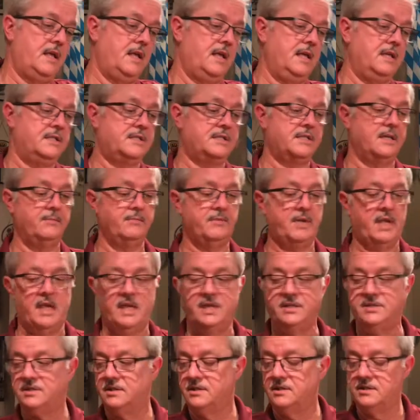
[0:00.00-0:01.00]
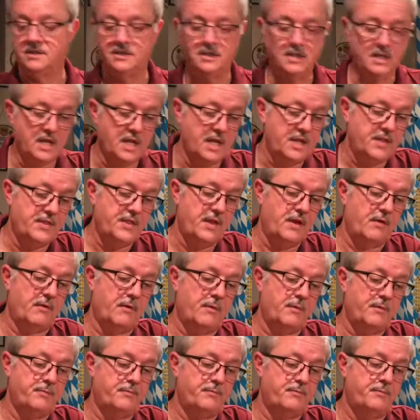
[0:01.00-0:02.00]
In some cases, there
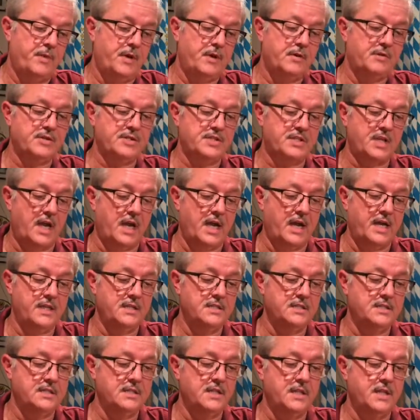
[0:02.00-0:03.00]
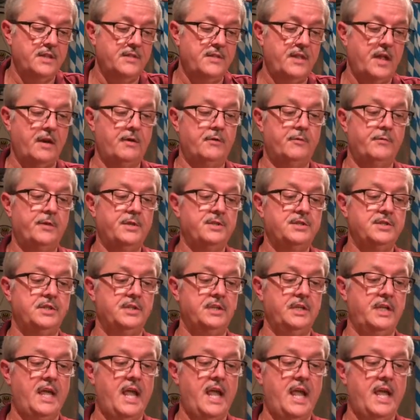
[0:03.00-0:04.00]
are beer steins that
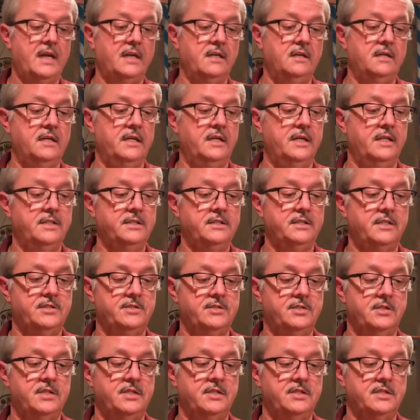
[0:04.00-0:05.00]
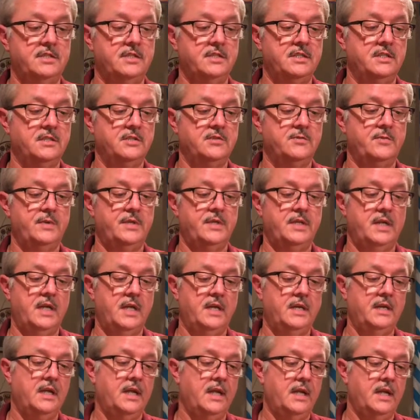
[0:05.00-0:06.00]
originally had lids, as you can see this one
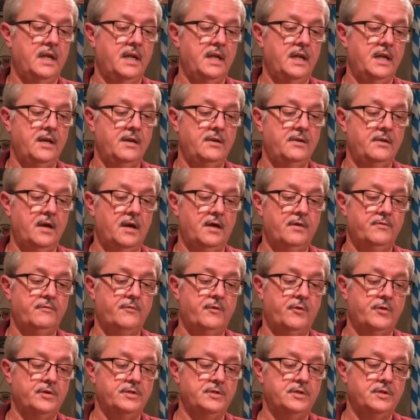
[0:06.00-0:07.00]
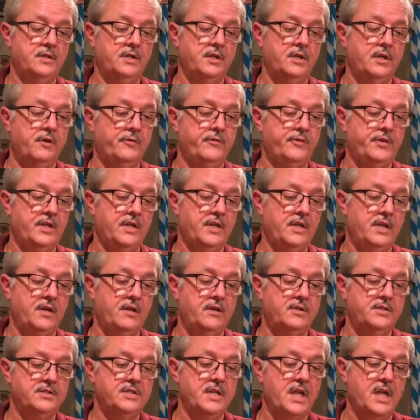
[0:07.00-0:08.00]
did, and unfortunately over the
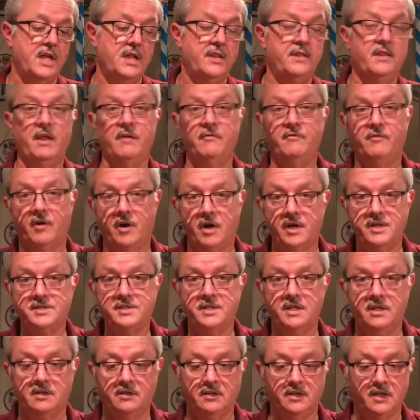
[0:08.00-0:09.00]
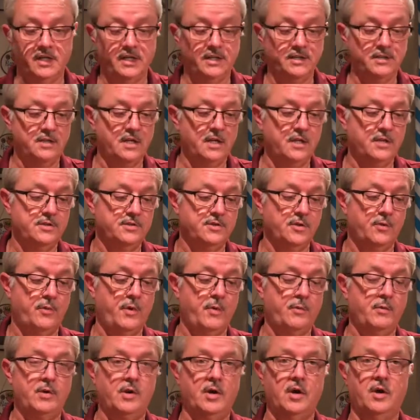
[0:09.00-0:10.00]
years they've lost their lids, so
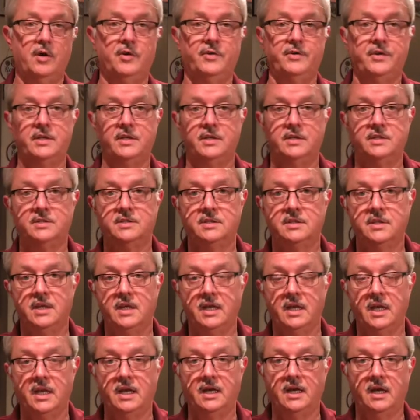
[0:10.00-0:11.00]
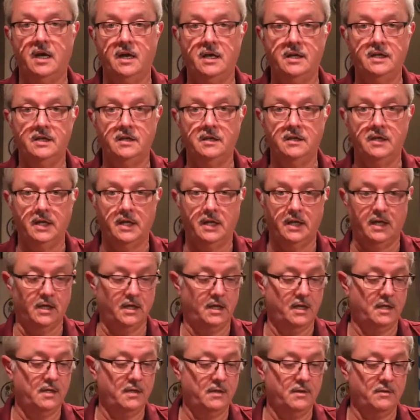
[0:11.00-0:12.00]
we would call this an
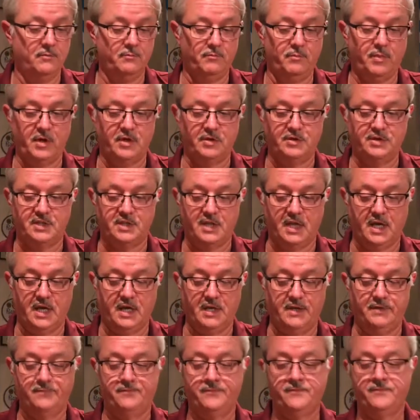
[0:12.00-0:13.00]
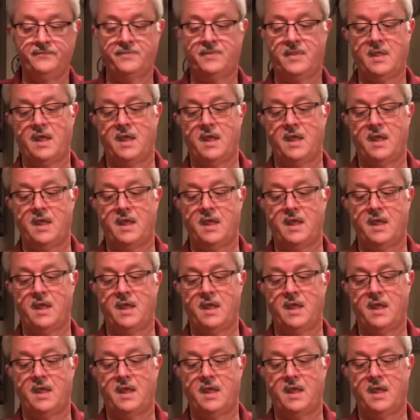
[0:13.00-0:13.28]
unlidded beer stein.